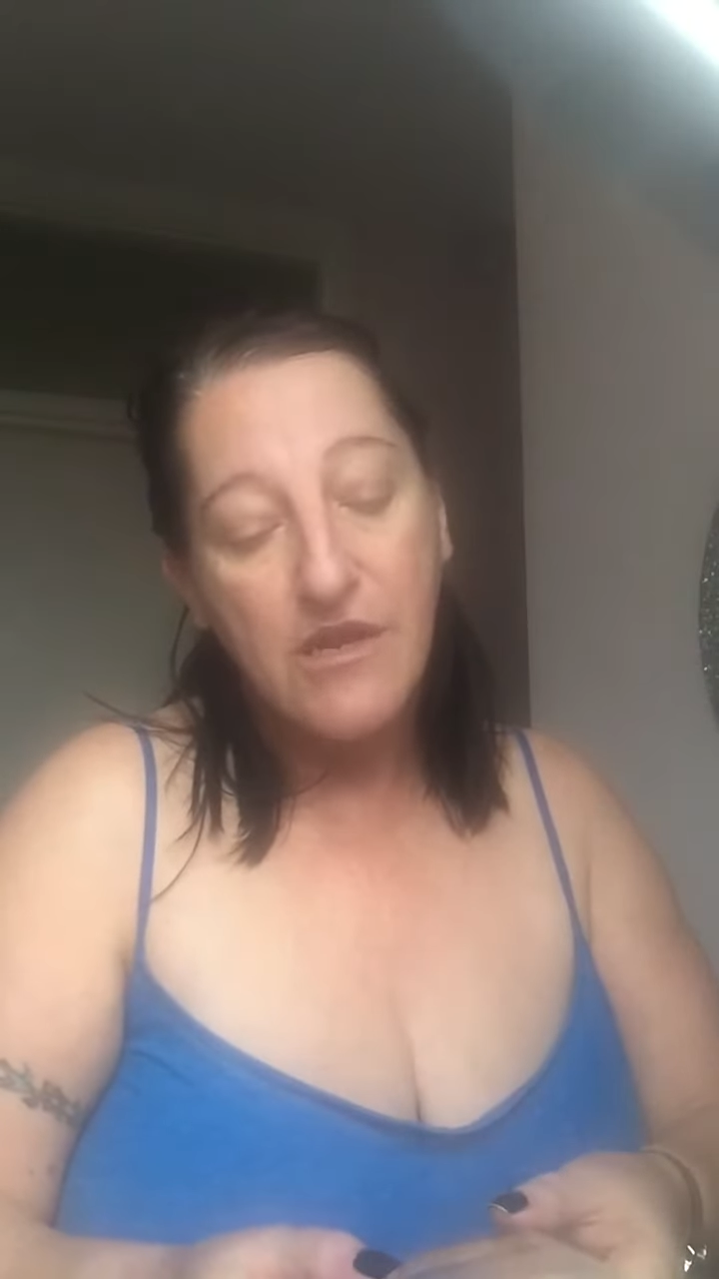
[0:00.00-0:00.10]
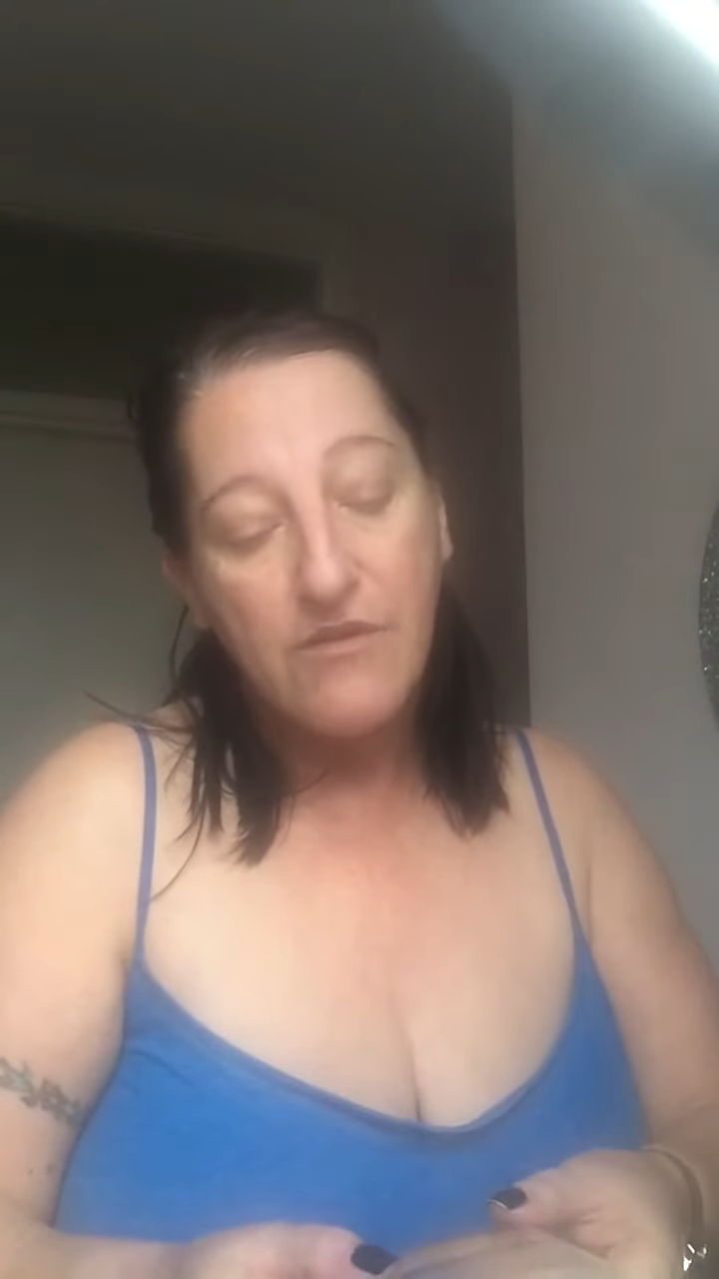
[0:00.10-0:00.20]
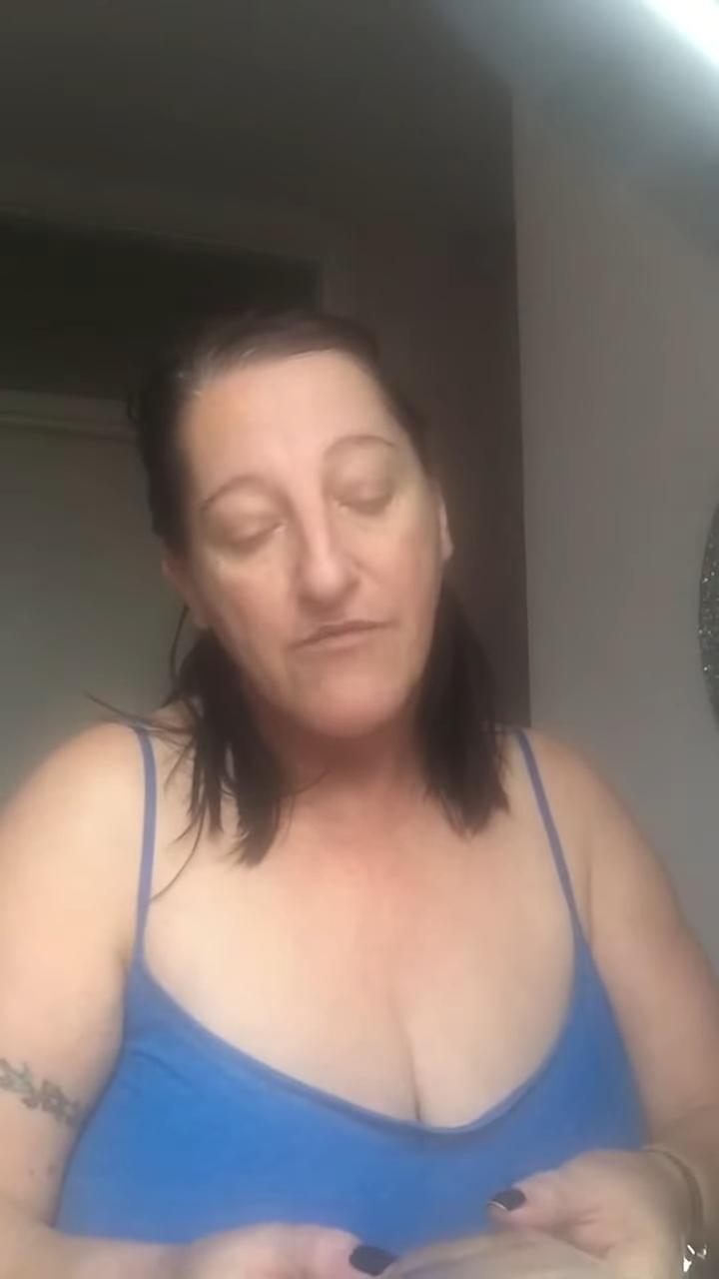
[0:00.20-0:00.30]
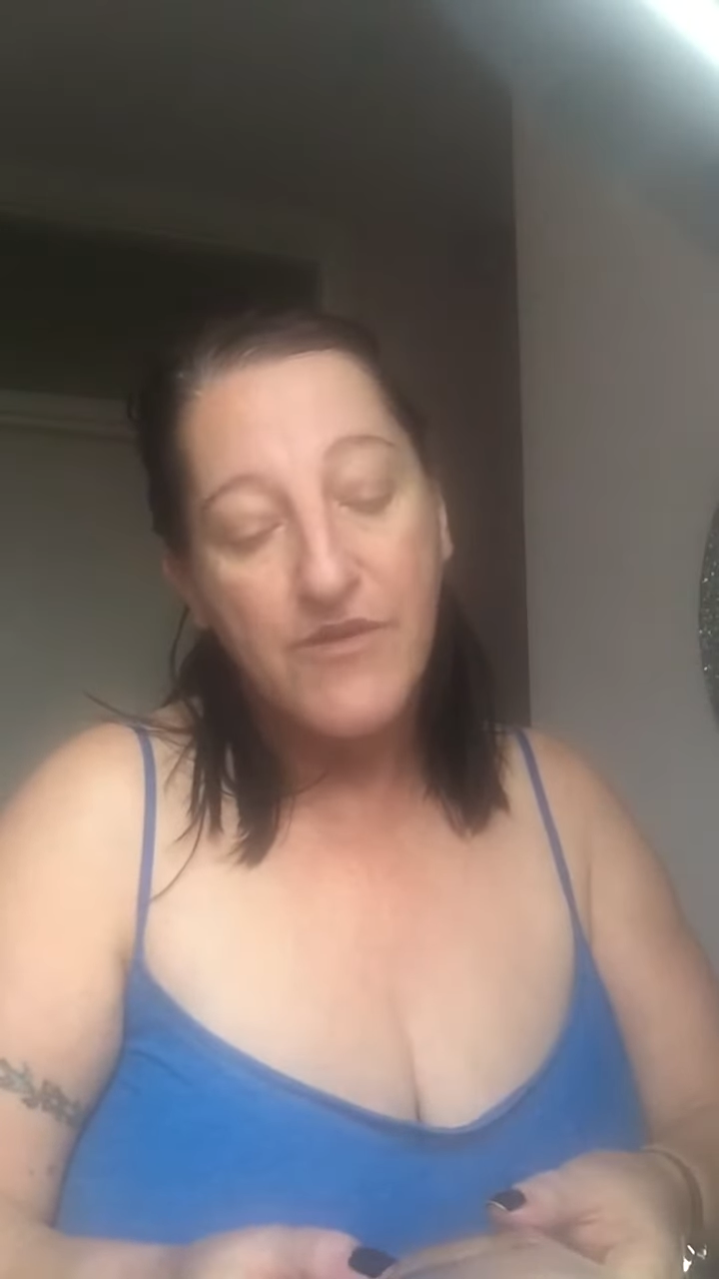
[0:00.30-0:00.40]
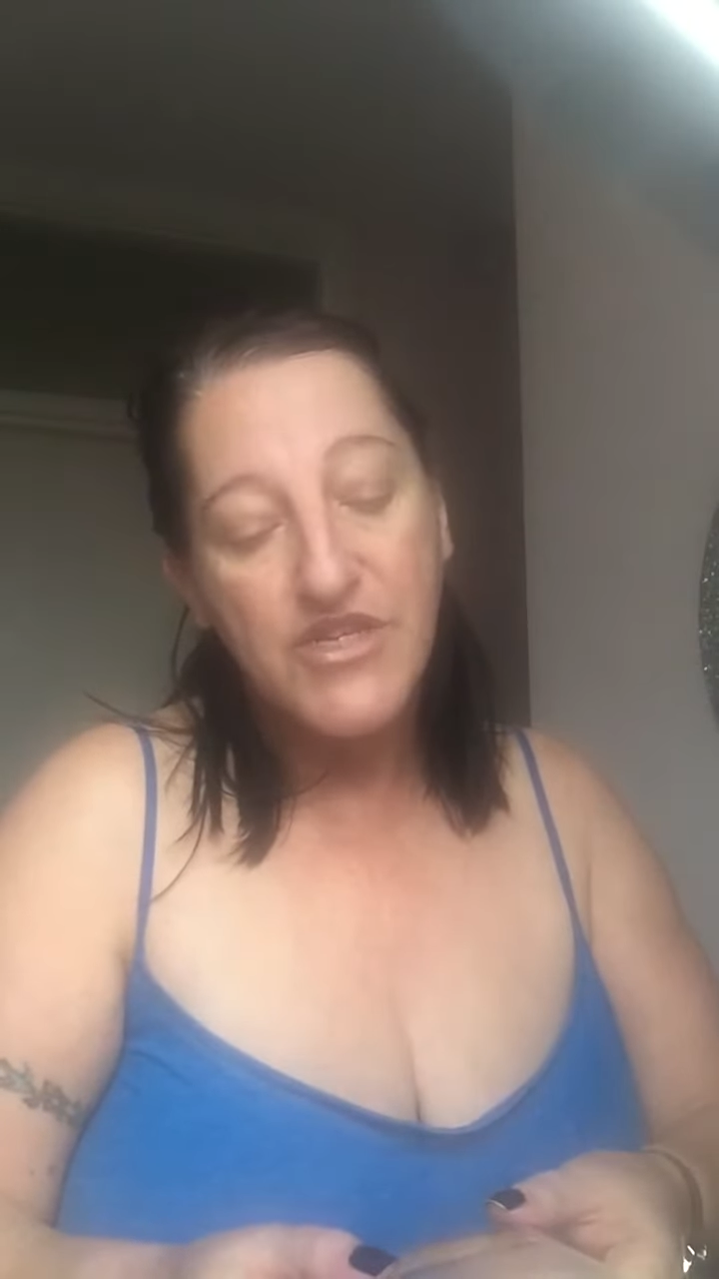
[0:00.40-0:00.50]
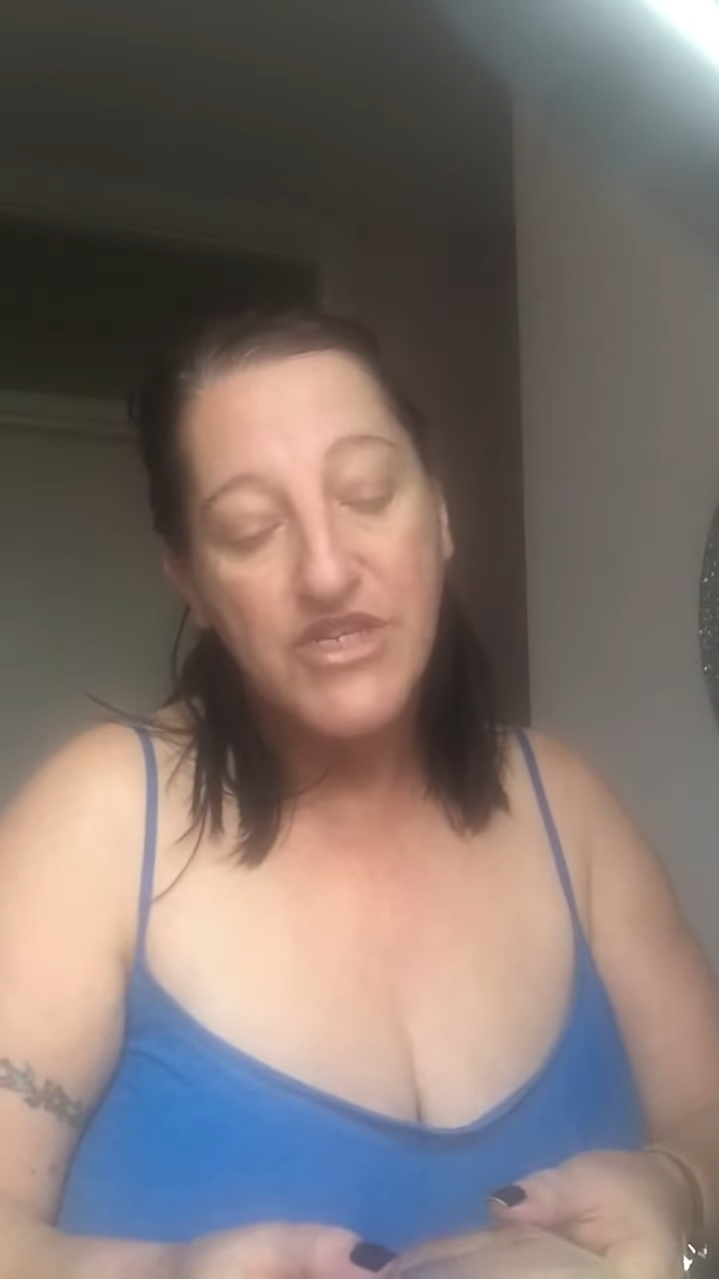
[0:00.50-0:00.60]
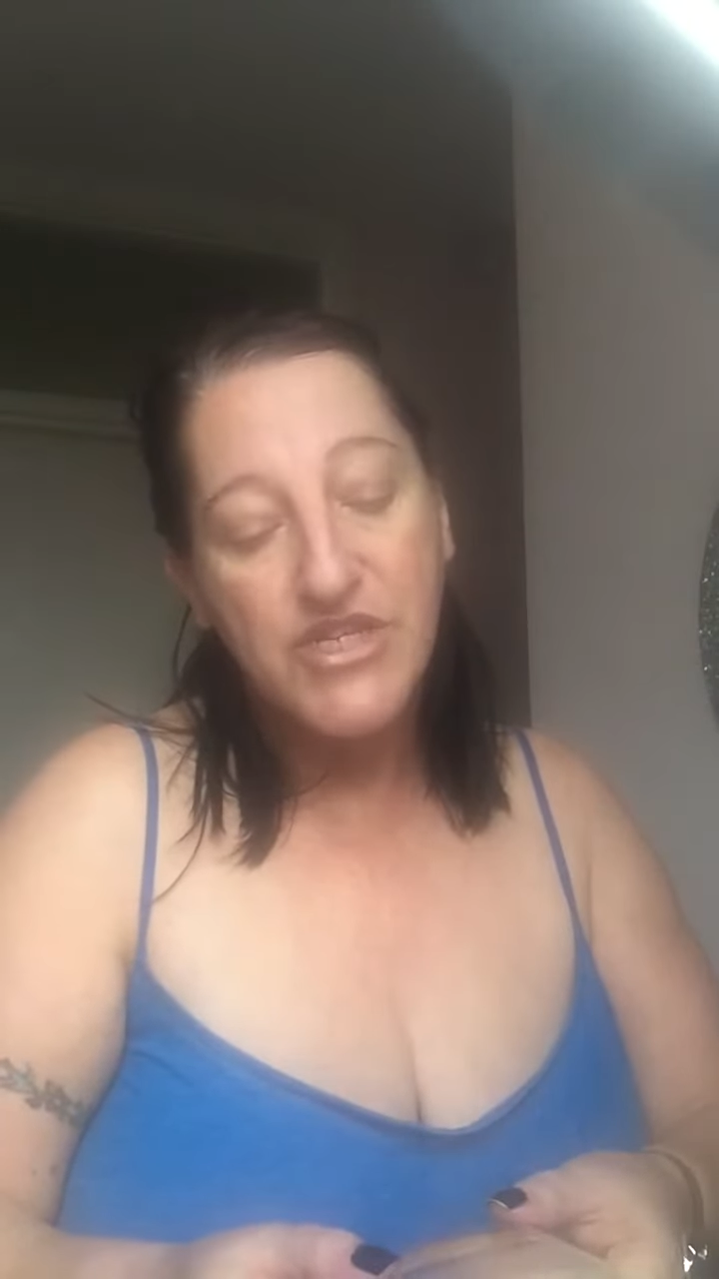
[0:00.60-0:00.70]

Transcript: Refreshing